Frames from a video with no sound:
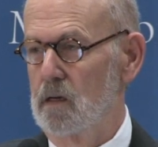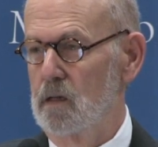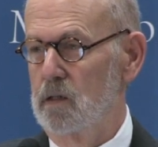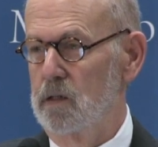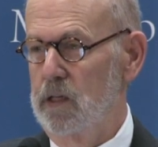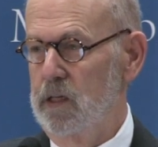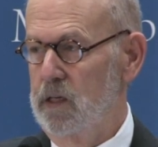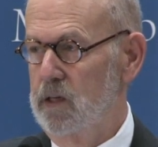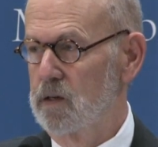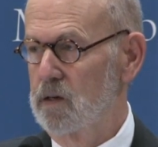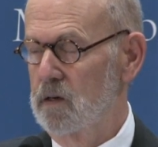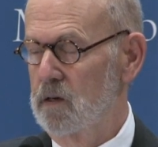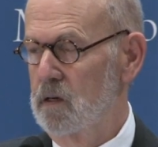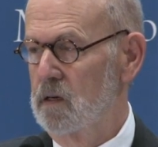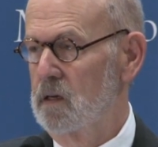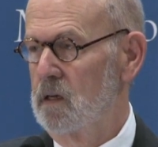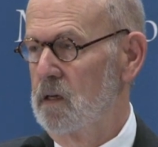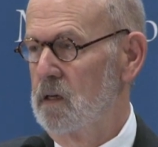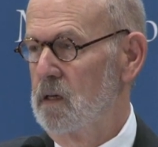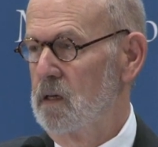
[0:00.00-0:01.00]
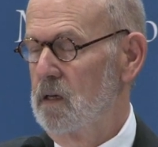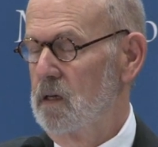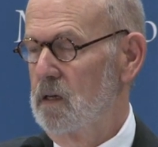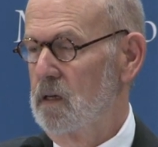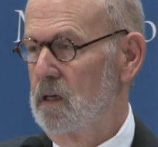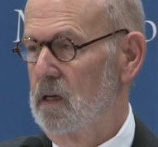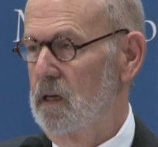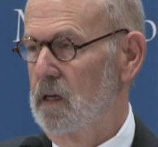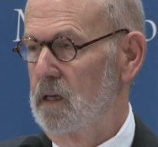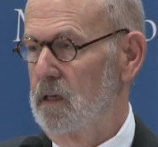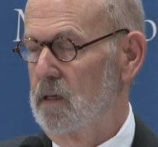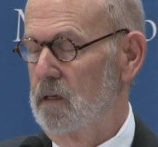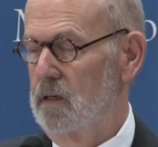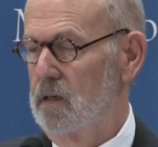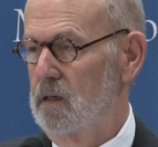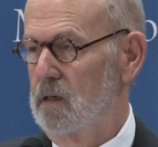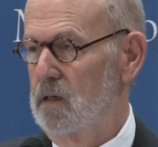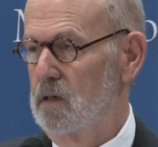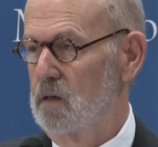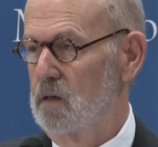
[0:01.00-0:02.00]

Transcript: leader, and